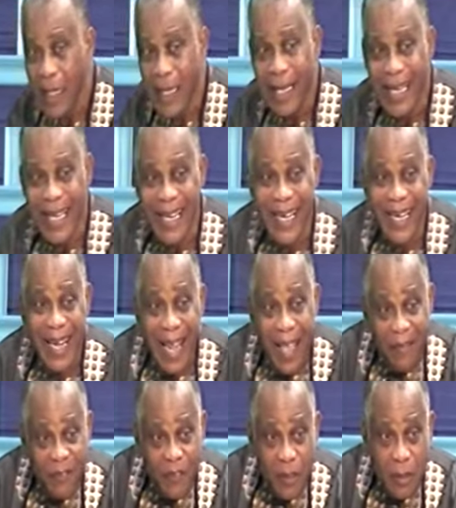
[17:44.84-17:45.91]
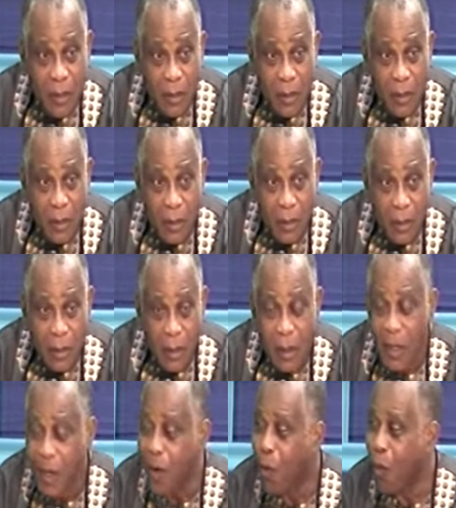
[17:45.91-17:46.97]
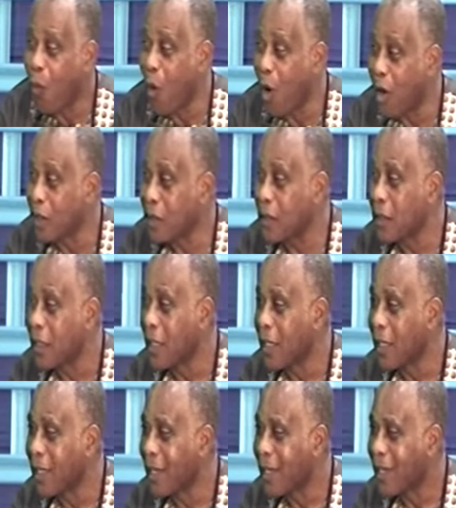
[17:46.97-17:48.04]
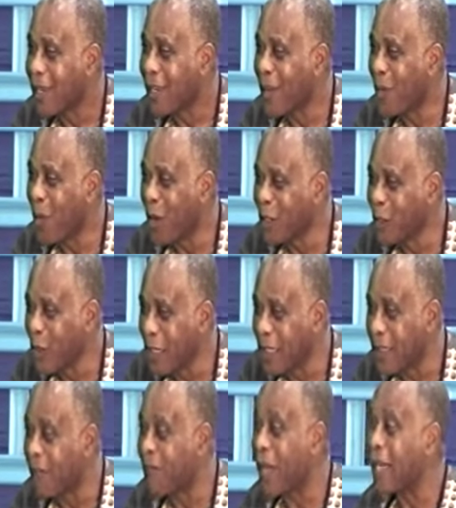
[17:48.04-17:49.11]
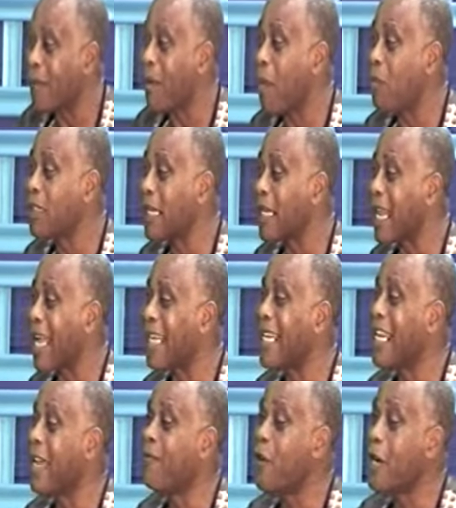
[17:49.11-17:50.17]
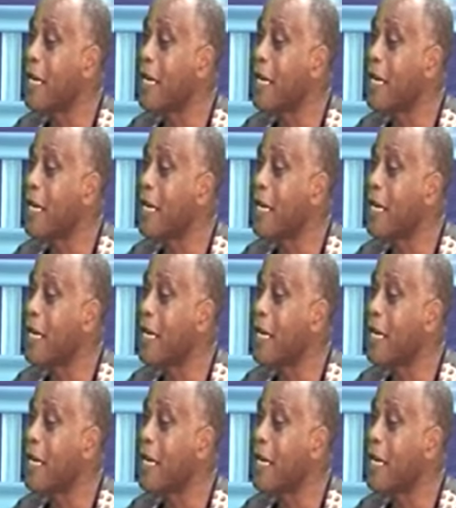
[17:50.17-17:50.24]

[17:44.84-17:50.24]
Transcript: he left what he was doing. In fact, the Bible said that he even